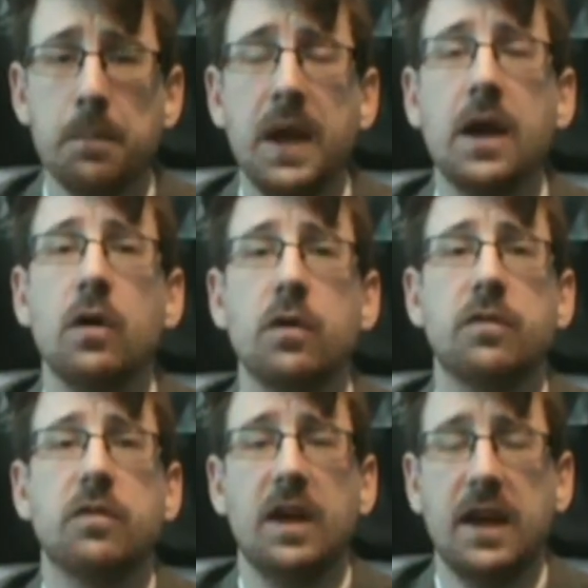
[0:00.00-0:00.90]

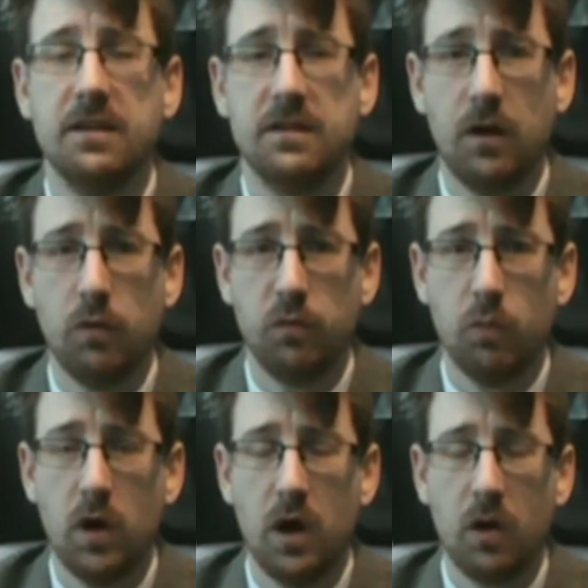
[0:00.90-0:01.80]
because ticket sales
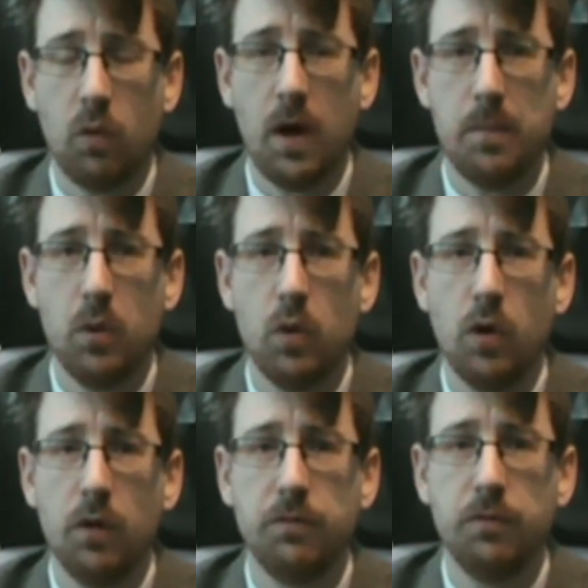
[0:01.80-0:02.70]
were quite
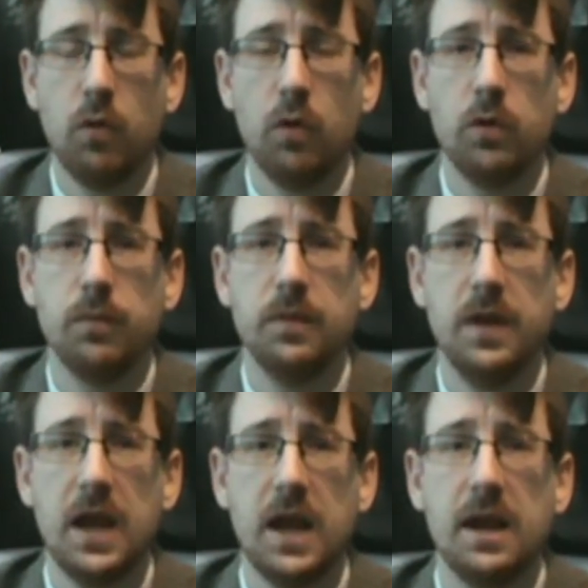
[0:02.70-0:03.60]
poor for
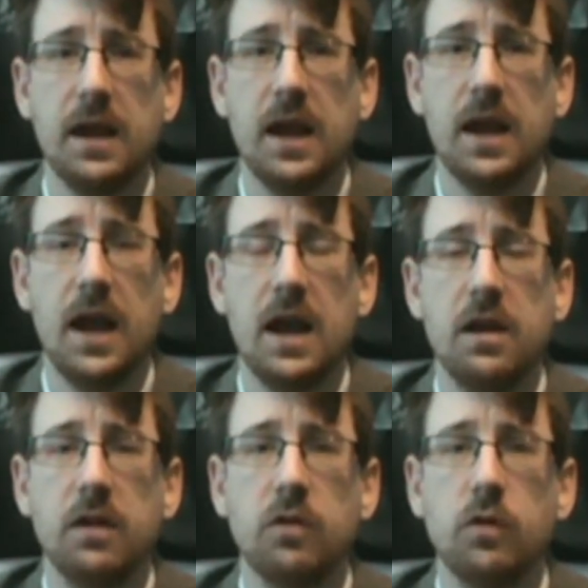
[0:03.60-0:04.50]
the
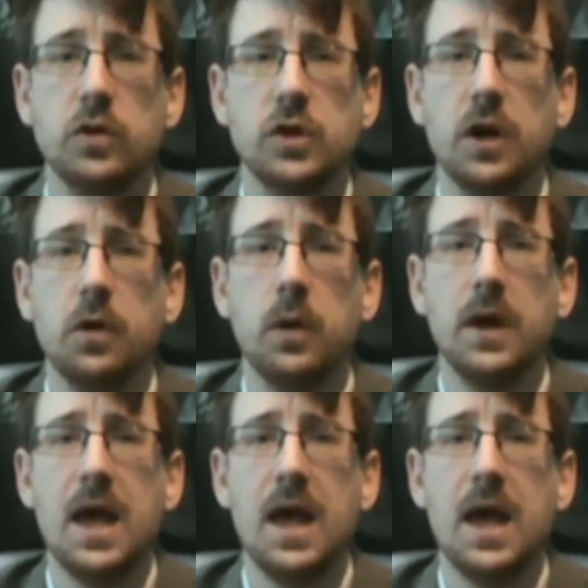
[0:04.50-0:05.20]
India Tour show.